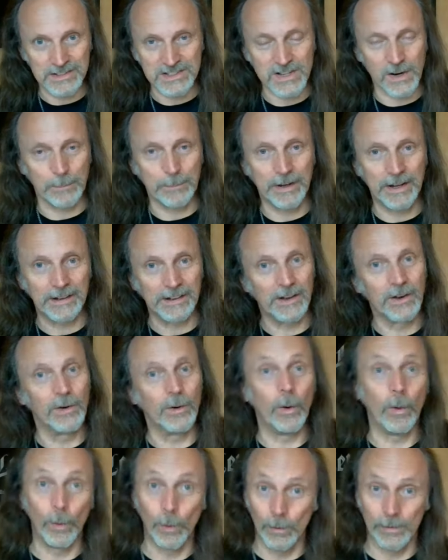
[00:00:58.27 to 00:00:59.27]
topic
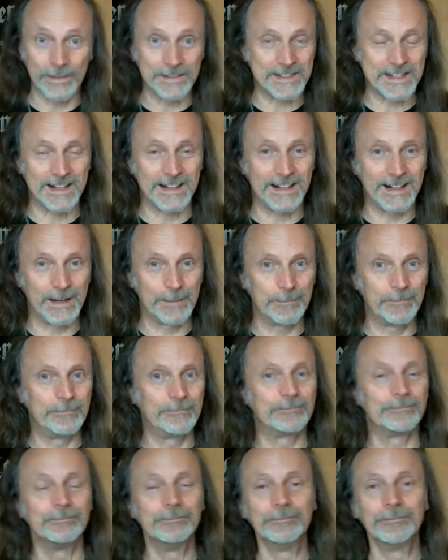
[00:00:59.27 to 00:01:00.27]
all the time.
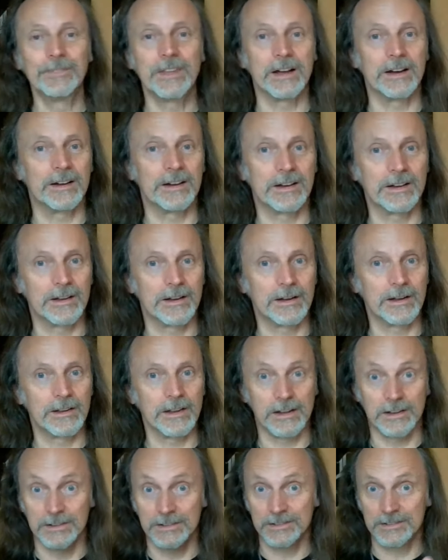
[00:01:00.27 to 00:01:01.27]

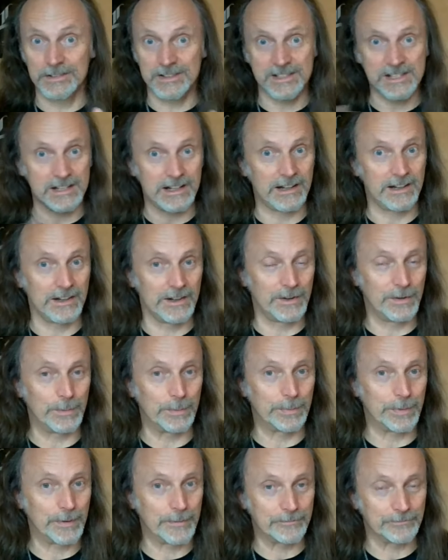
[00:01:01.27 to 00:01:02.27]
And I
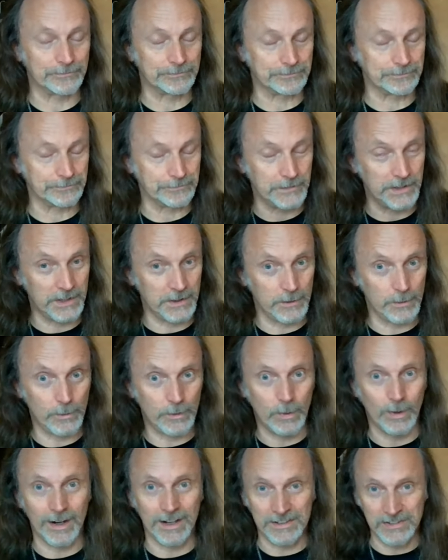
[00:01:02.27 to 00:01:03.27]
hope you
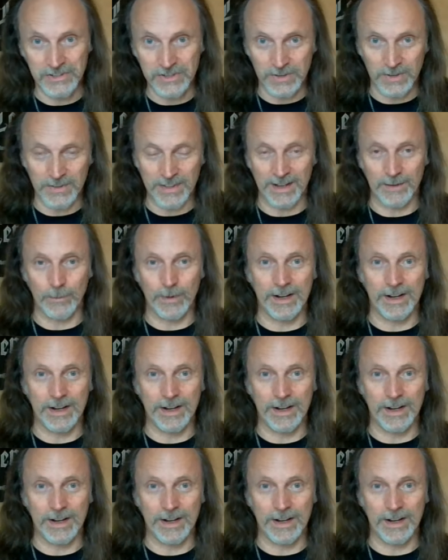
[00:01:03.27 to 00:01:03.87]
quite enjoy that